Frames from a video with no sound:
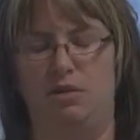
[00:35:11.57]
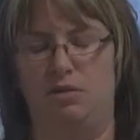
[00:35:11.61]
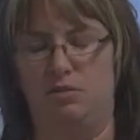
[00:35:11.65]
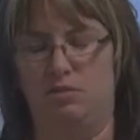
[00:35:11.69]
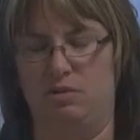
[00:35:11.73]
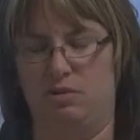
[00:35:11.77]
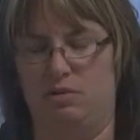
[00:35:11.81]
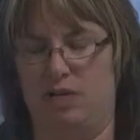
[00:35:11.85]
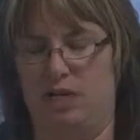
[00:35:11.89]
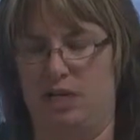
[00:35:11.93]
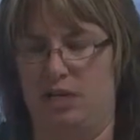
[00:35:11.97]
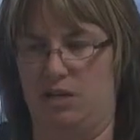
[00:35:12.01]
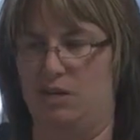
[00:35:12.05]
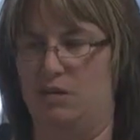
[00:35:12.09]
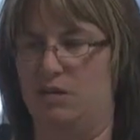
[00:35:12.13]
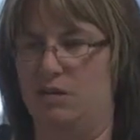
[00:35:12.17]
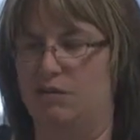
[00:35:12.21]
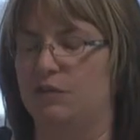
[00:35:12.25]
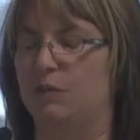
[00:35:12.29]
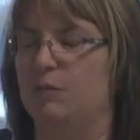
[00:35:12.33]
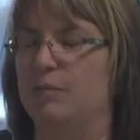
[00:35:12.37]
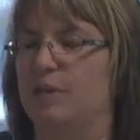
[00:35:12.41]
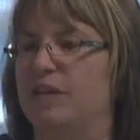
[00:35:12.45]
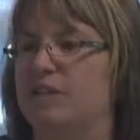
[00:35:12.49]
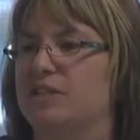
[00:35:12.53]
who do I call
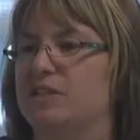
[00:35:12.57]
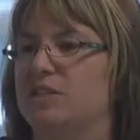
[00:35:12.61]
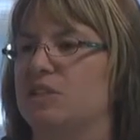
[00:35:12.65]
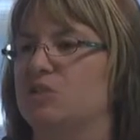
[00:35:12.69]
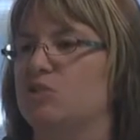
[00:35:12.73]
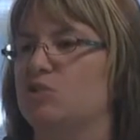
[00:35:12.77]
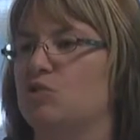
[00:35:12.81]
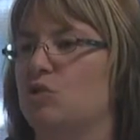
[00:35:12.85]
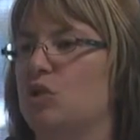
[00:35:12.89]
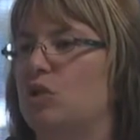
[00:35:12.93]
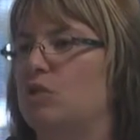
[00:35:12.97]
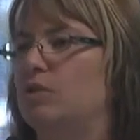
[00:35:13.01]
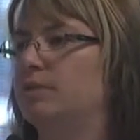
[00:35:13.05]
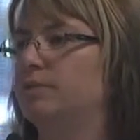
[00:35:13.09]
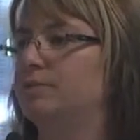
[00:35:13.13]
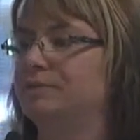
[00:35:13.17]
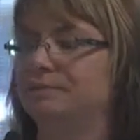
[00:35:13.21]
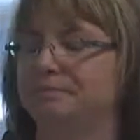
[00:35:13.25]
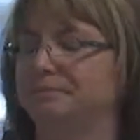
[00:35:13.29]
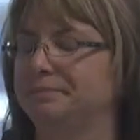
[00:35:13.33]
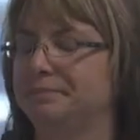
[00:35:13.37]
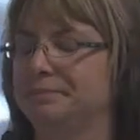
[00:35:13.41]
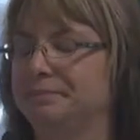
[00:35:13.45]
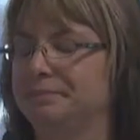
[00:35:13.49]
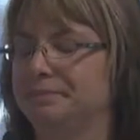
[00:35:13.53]
for pest control?
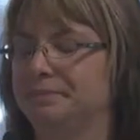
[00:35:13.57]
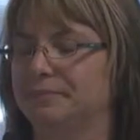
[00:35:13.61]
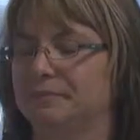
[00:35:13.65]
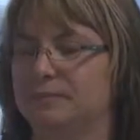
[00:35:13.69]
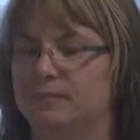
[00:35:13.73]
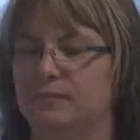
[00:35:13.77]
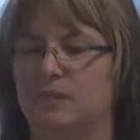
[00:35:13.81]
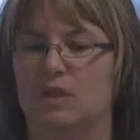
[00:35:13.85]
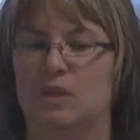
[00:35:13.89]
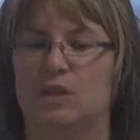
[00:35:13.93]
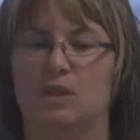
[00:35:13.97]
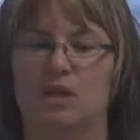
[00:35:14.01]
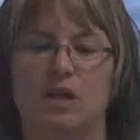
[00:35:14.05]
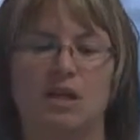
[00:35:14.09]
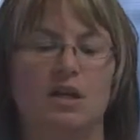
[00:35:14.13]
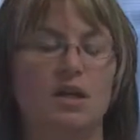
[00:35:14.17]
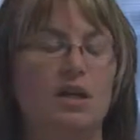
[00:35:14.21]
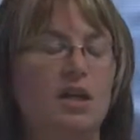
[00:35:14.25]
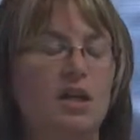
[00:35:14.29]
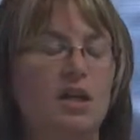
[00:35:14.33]
Okay.